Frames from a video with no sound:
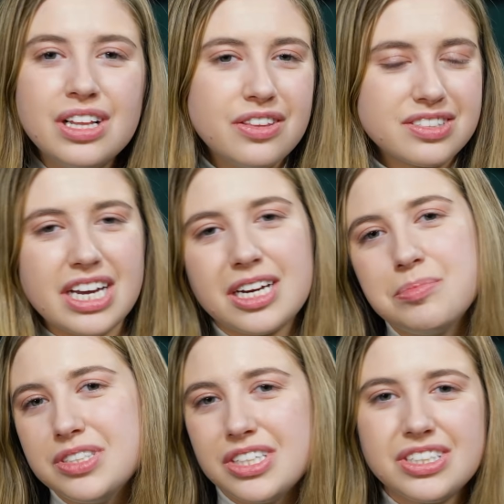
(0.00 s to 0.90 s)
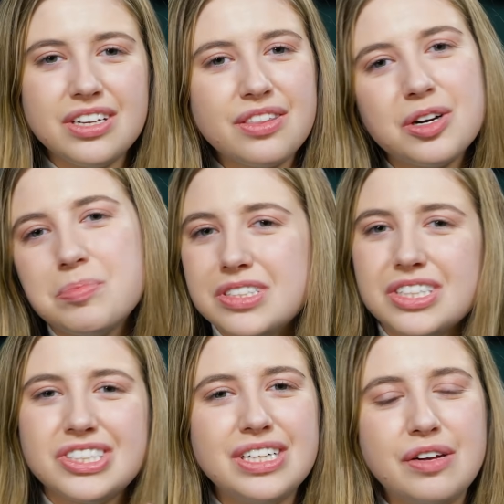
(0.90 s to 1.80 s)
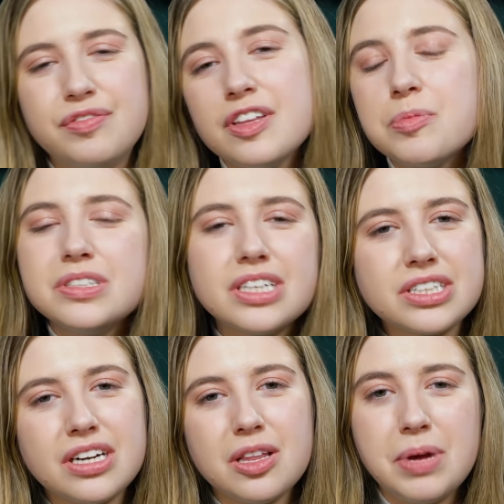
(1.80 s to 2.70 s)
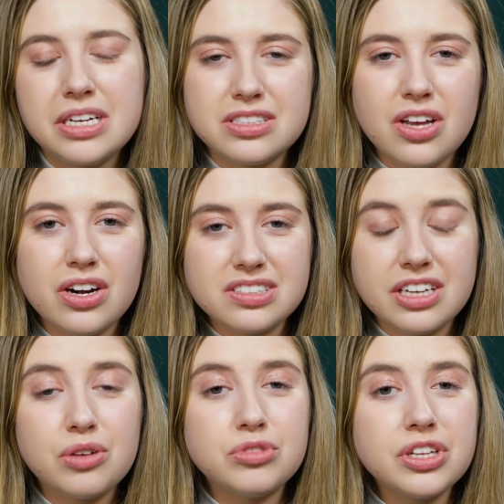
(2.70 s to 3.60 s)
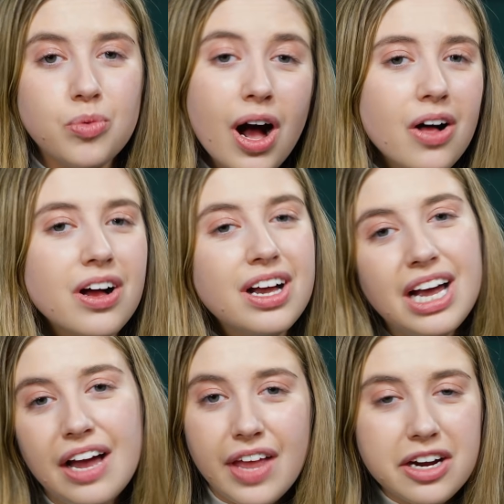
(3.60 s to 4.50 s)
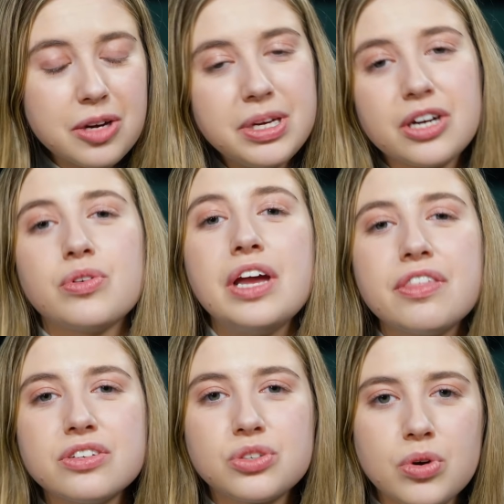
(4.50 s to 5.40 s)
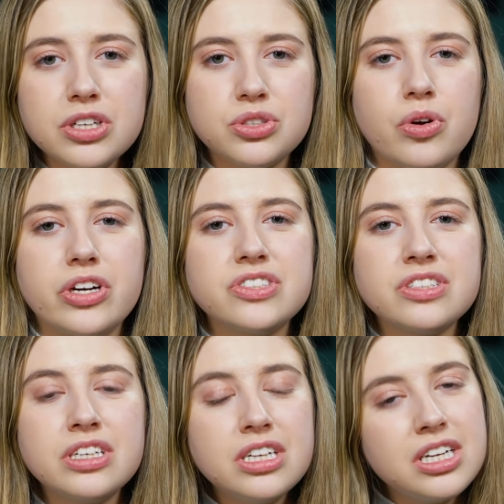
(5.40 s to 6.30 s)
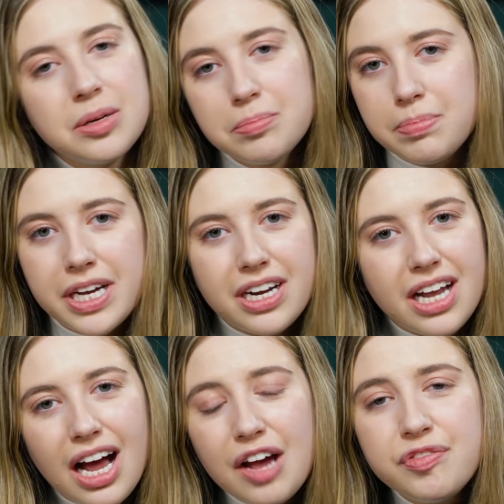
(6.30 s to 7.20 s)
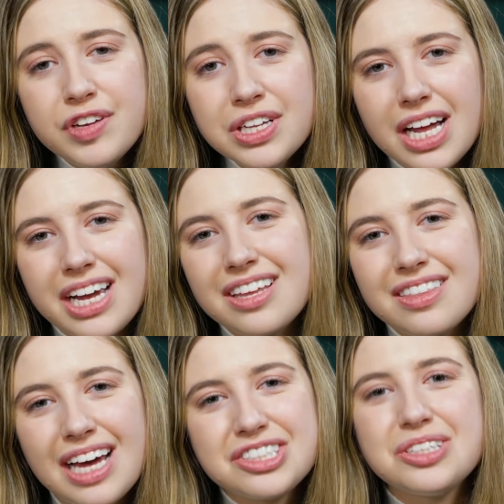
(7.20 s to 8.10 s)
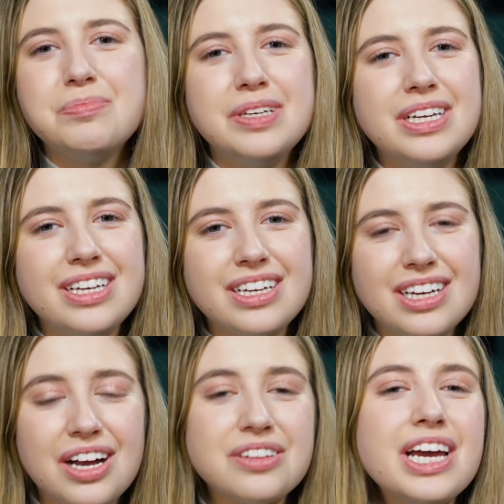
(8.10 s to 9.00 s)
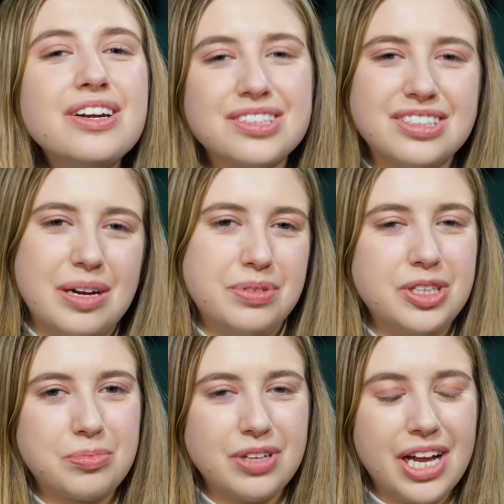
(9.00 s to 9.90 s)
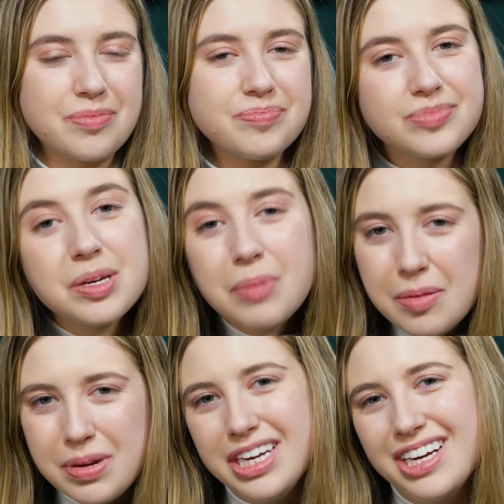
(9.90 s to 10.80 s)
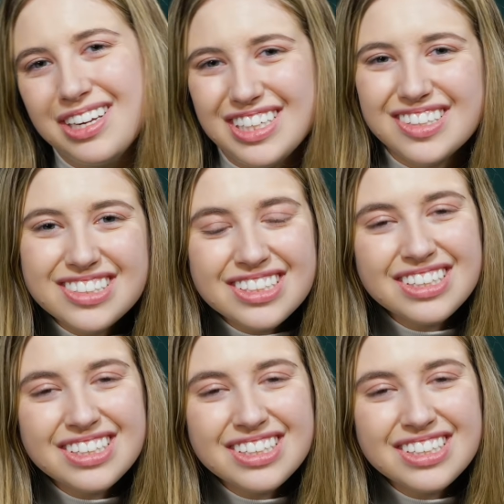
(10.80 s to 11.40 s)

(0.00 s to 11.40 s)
the second position, third position, and fifth position of the pentatonic scale really well. And that could be a great thing to work towards. But I feel like that should be a later step in your playing, in my opinion at least.